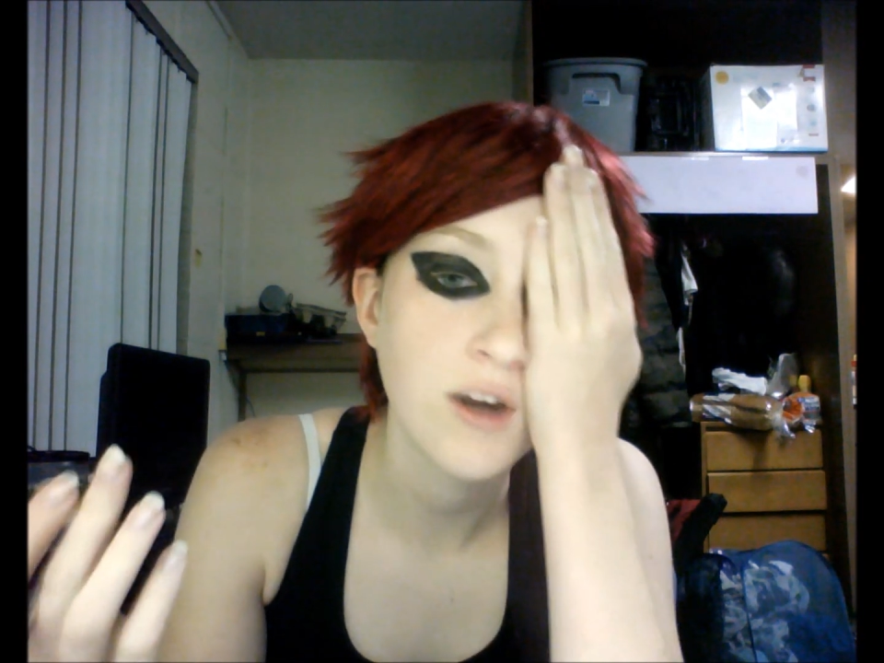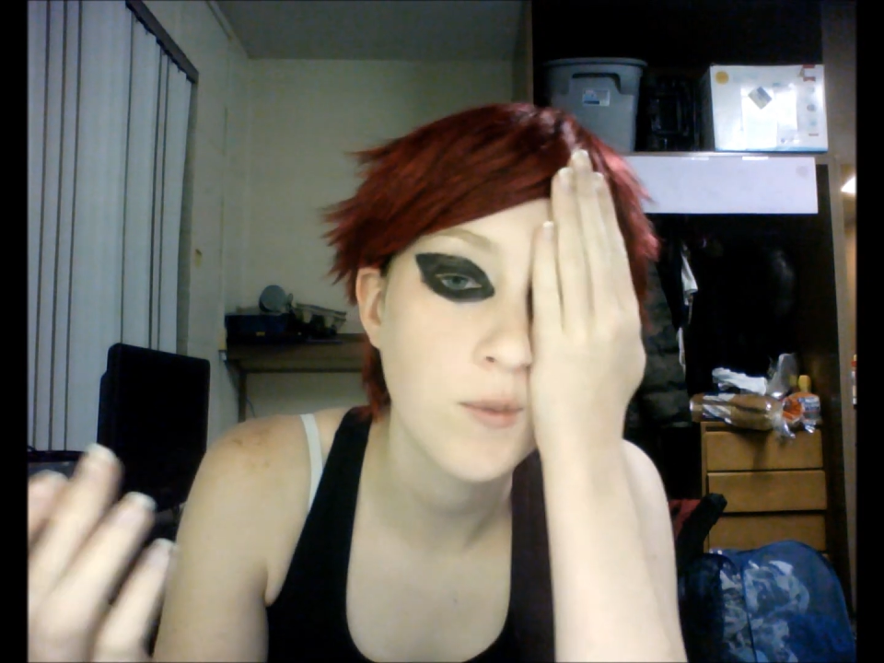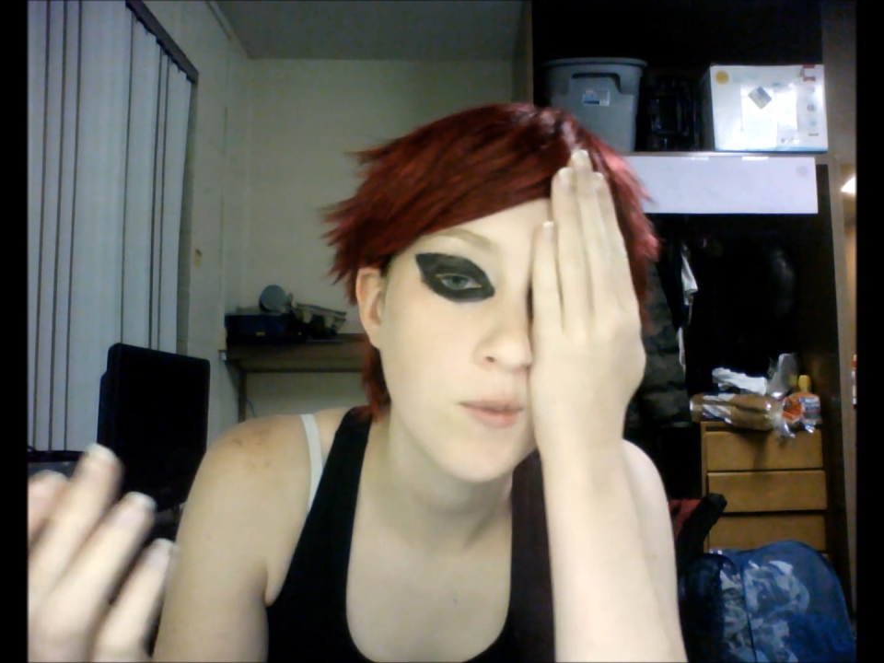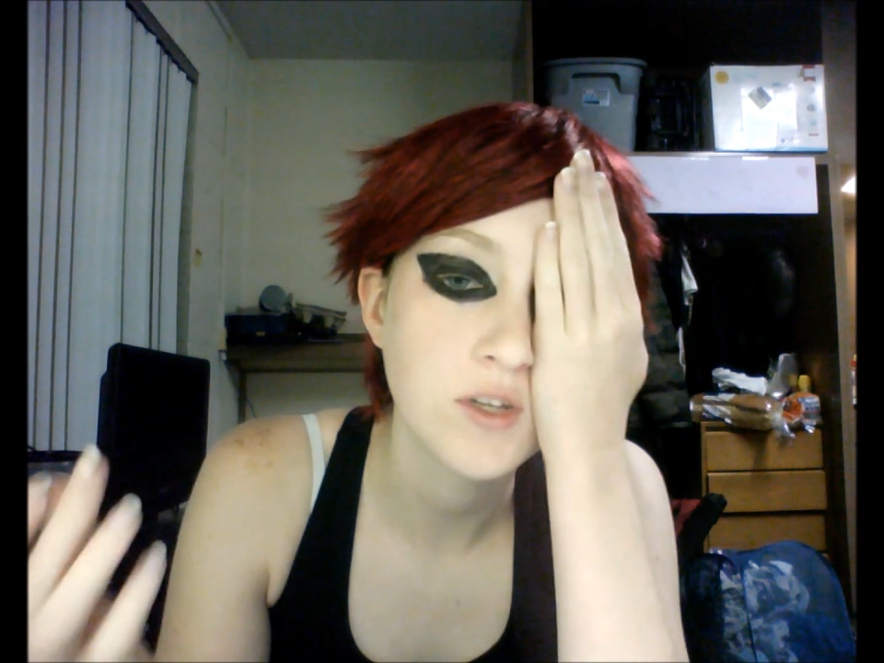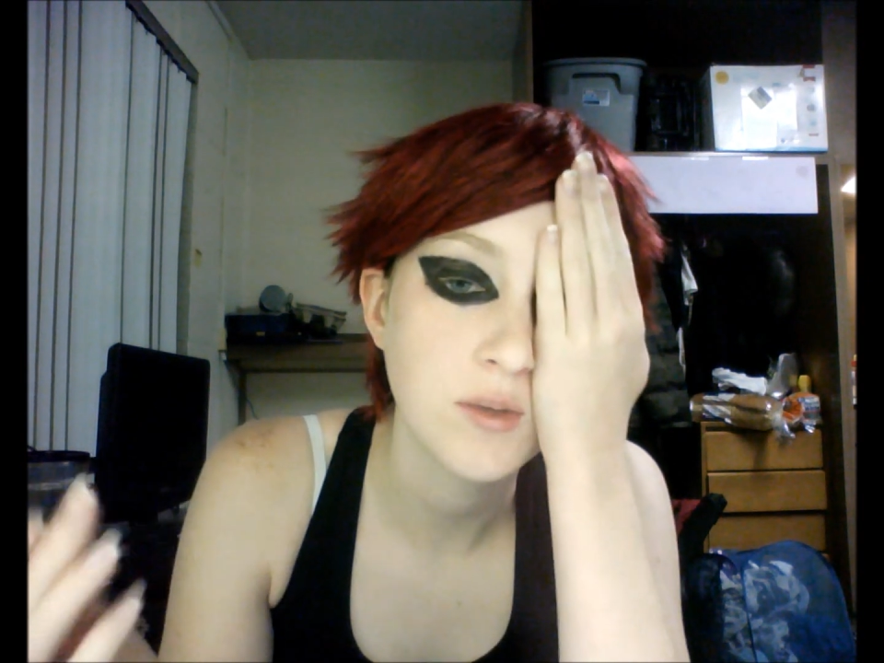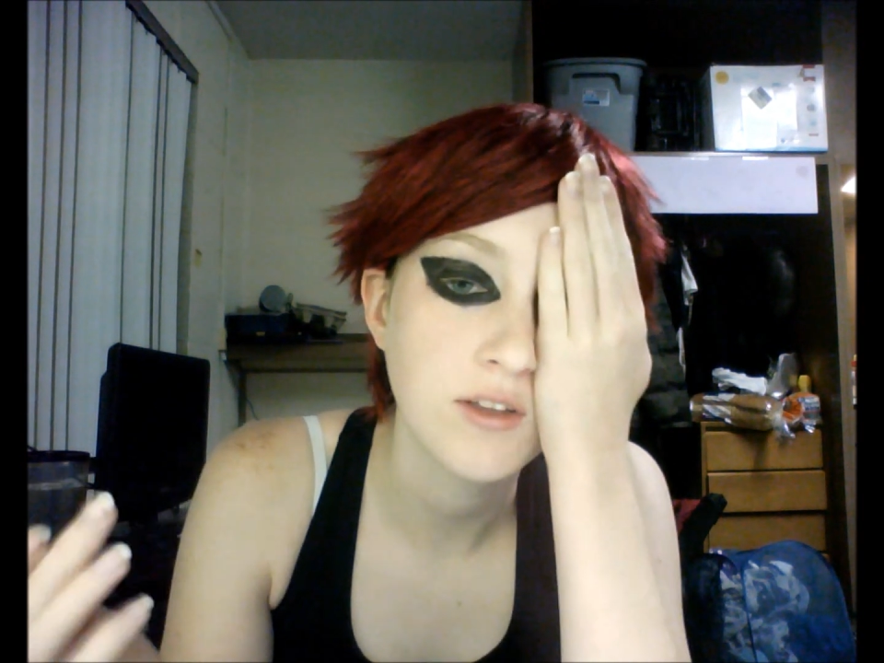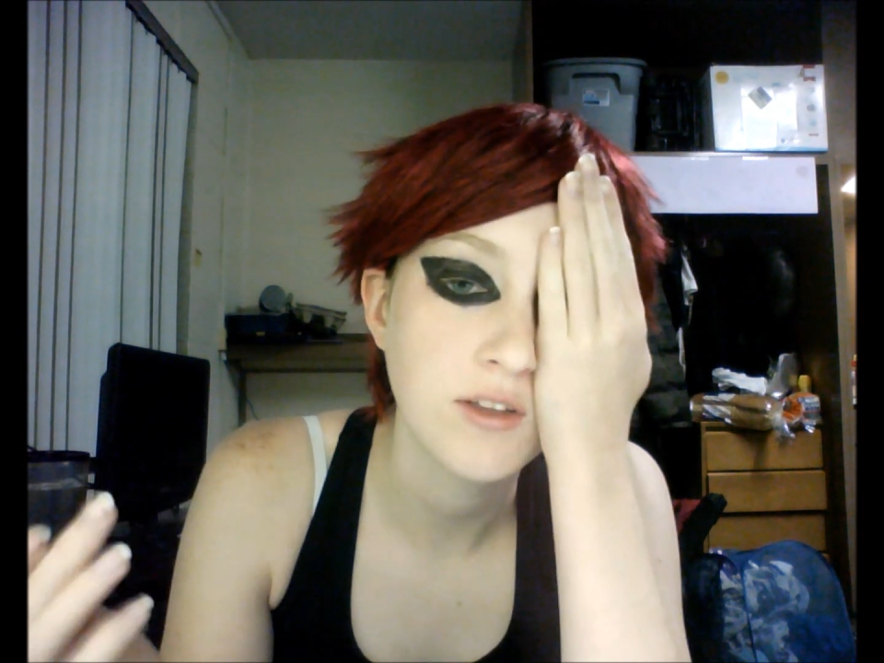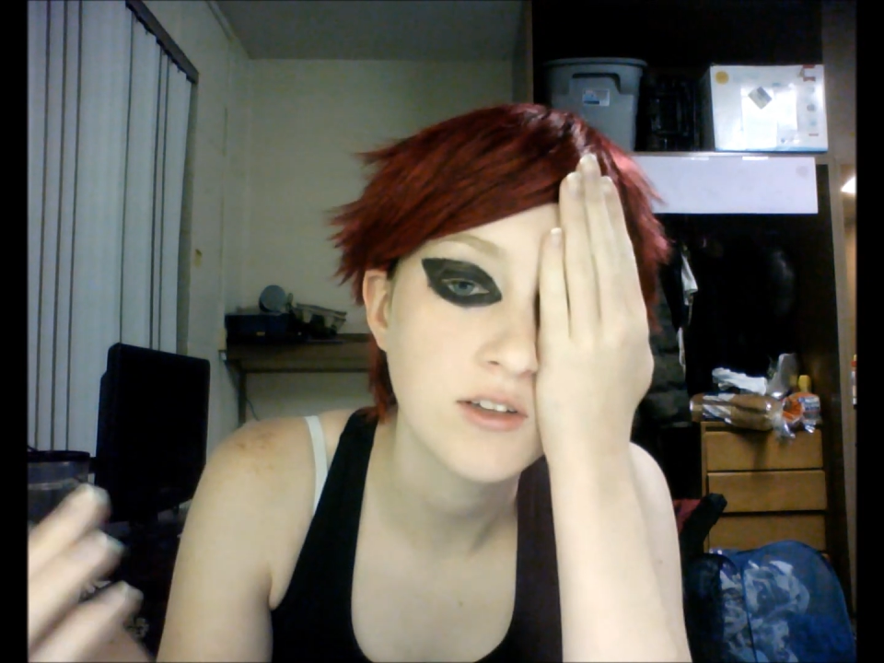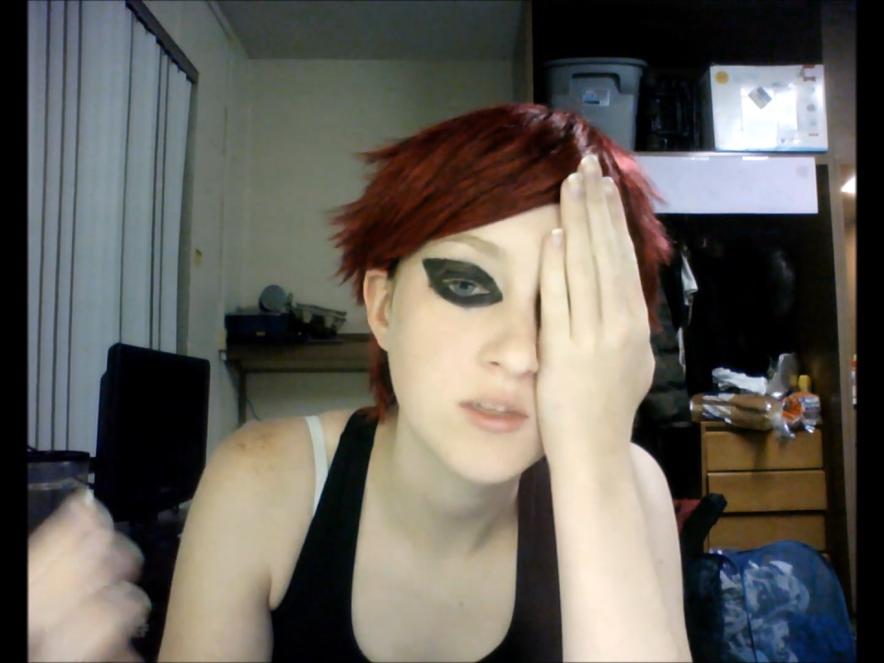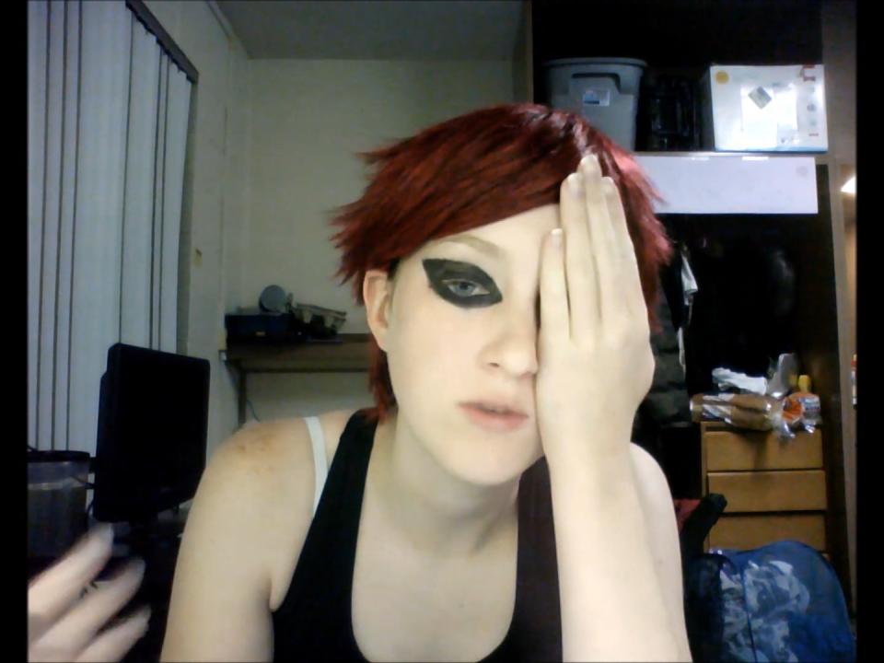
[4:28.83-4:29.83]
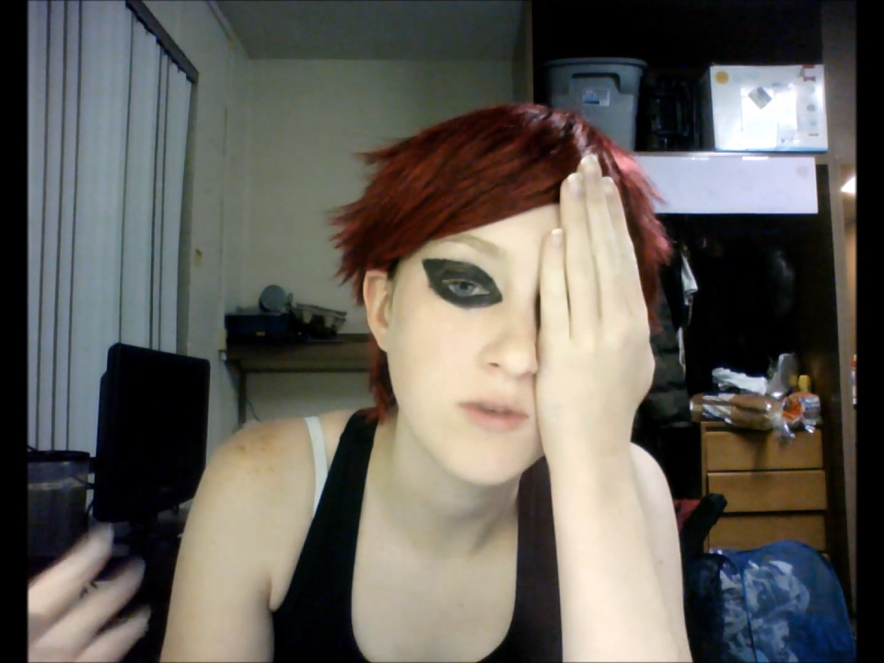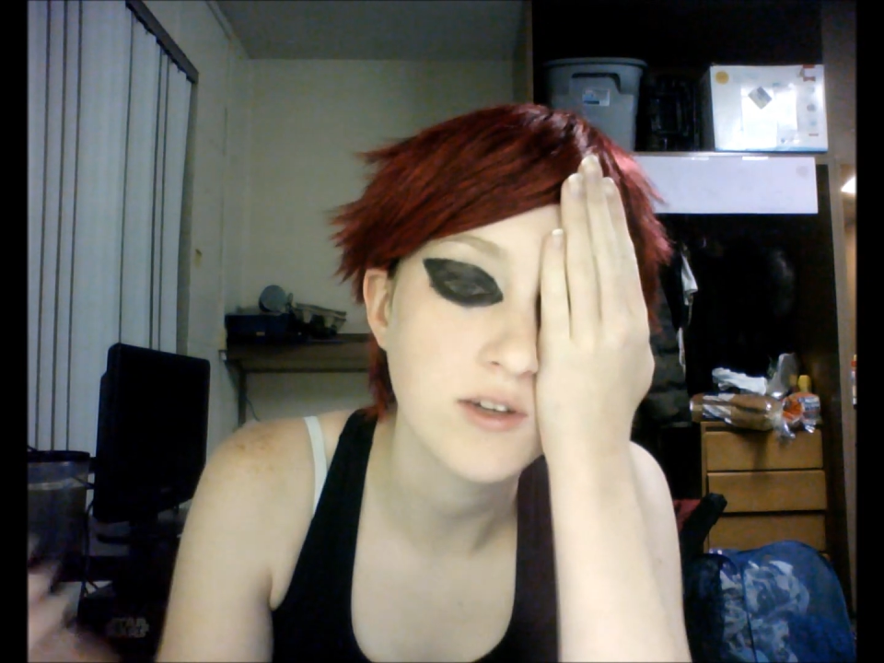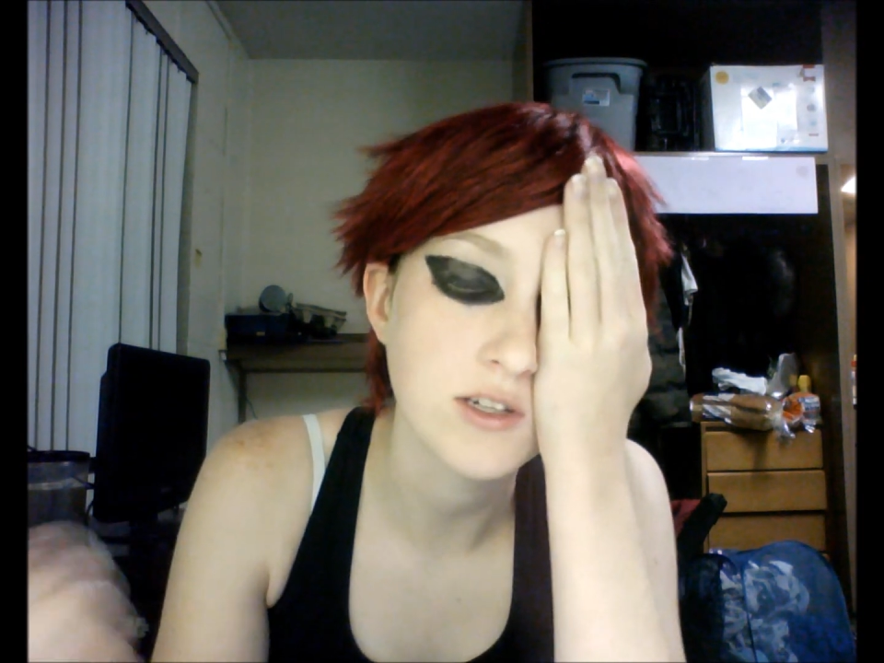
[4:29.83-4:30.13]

but there's something that needs to be fixed,